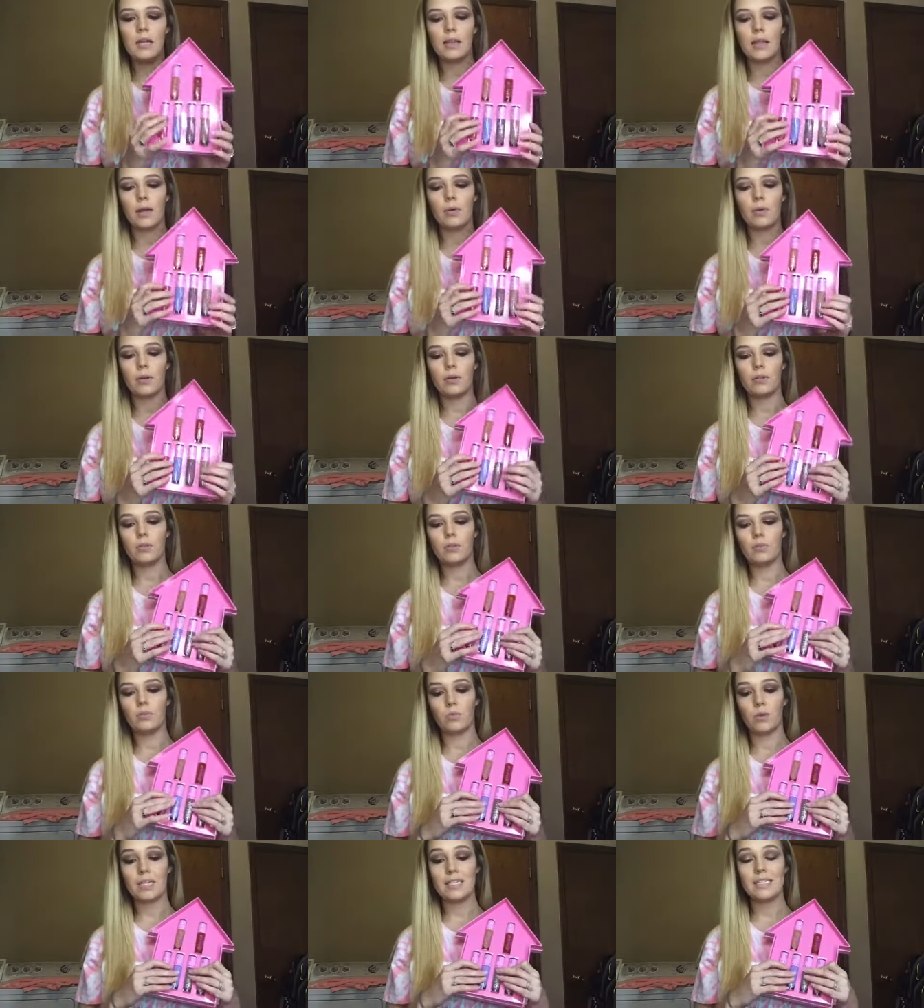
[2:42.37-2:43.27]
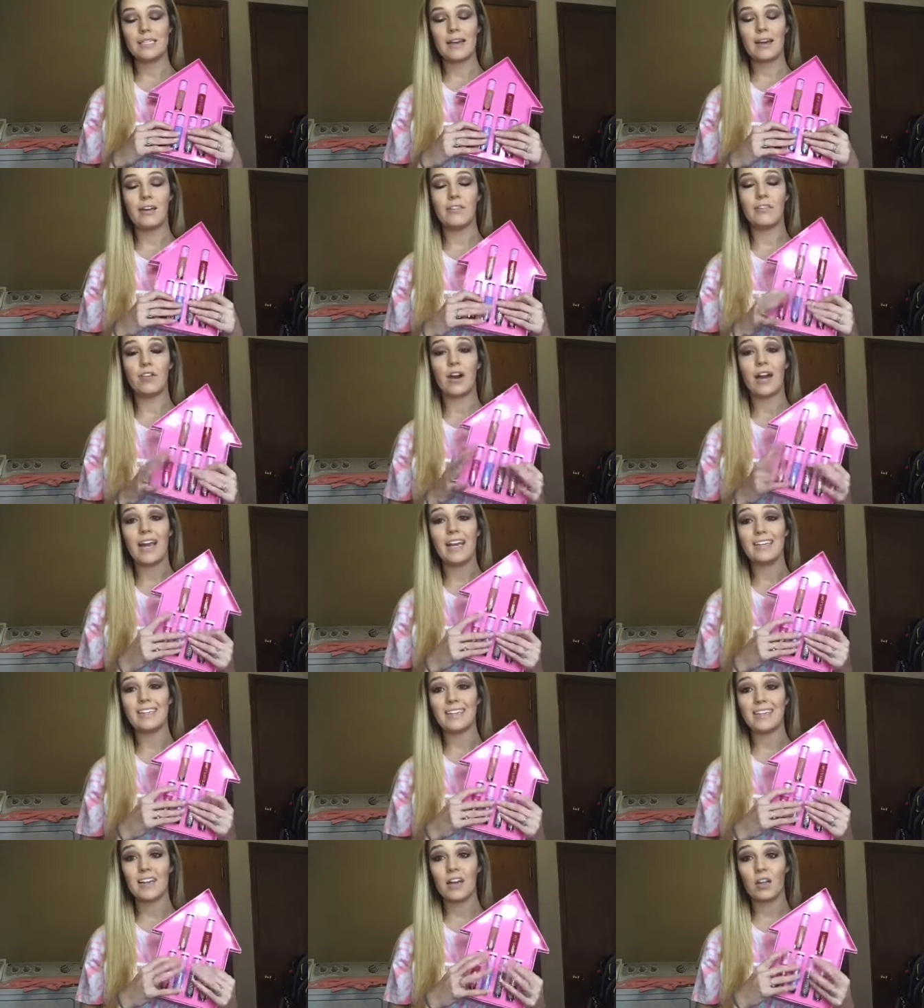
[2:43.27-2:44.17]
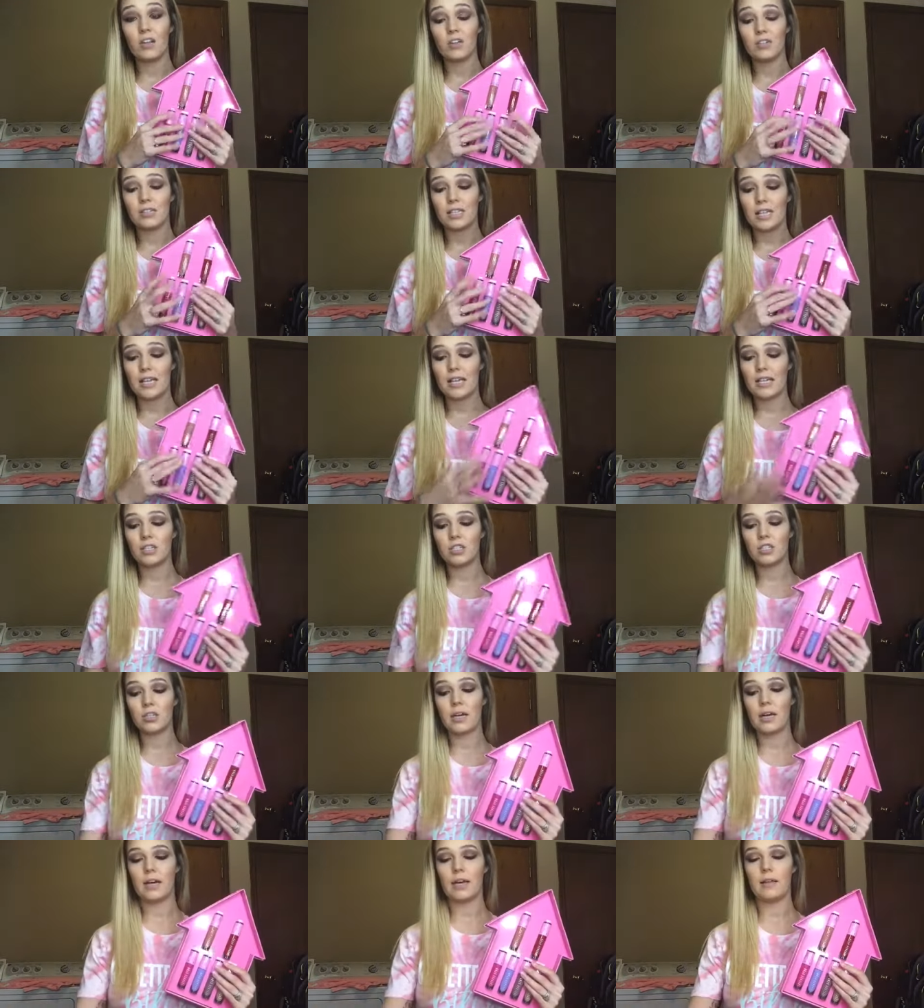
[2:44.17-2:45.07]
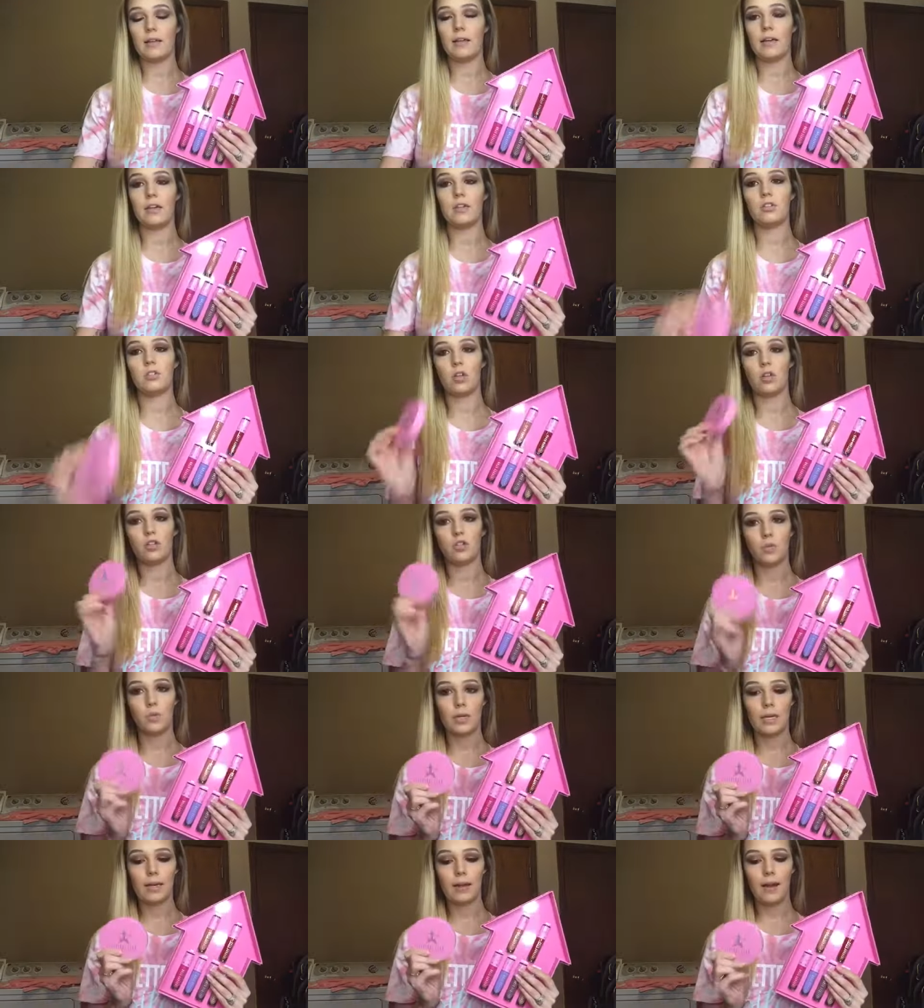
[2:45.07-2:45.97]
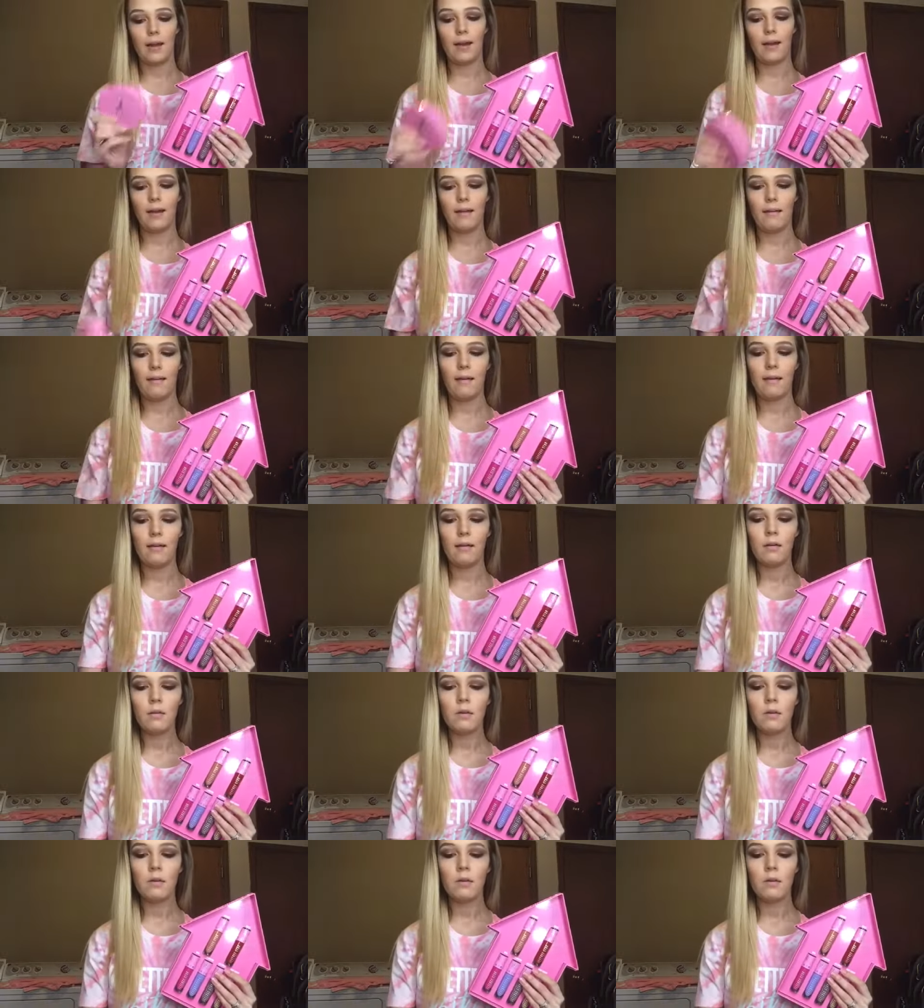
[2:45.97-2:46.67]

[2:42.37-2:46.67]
they re retail for $18 each. The highlighters are 29